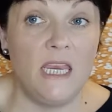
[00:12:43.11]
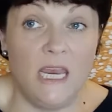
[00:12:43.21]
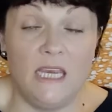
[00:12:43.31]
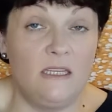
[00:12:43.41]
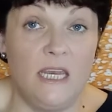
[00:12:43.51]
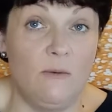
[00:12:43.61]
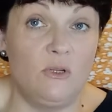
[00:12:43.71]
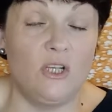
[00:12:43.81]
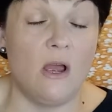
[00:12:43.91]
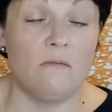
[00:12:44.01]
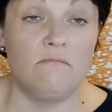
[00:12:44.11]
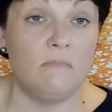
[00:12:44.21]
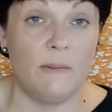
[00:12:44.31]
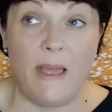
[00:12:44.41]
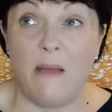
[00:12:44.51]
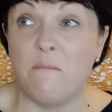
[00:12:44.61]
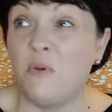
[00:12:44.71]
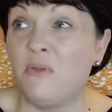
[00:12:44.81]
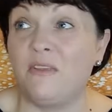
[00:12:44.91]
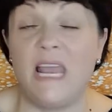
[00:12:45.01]
He was gone about a
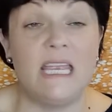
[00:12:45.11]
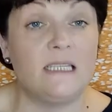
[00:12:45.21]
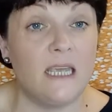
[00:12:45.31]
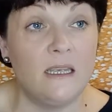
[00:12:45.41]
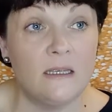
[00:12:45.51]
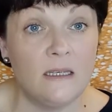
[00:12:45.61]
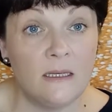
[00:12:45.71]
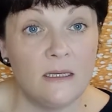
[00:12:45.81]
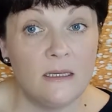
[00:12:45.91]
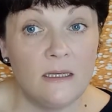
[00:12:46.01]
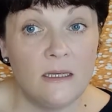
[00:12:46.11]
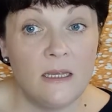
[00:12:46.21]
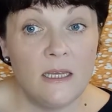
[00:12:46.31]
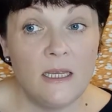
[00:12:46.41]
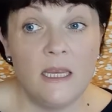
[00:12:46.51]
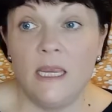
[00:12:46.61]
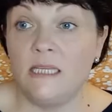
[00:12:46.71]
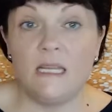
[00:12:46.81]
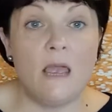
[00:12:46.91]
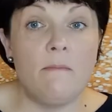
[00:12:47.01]
month later.
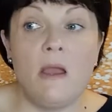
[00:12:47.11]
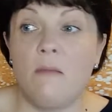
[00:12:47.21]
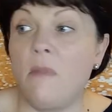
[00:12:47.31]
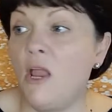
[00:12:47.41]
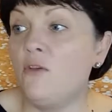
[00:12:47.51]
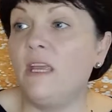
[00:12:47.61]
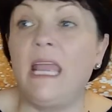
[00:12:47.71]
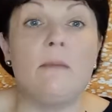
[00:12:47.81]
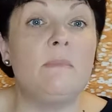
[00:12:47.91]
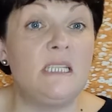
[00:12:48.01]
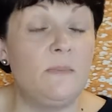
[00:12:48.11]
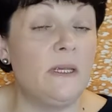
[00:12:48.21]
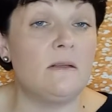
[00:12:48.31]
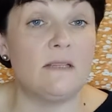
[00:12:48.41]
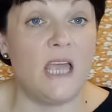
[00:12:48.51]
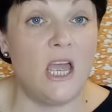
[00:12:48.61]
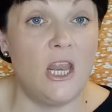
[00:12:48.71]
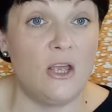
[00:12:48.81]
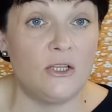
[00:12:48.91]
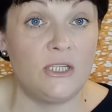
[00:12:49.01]
It's like my other cat, Mr. Pickles, that I
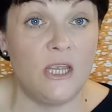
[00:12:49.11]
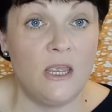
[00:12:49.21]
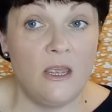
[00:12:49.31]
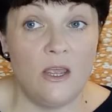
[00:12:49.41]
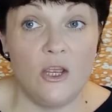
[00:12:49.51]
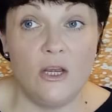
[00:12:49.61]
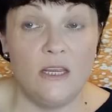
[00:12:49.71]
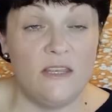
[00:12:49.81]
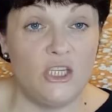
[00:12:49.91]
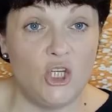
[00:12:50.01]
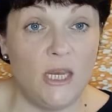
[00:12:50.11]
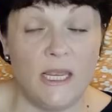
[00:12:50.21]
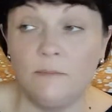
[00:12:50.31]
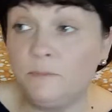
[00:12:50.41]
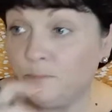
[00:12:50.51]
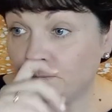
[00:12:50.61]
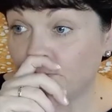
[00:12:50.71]
lost earlier this year.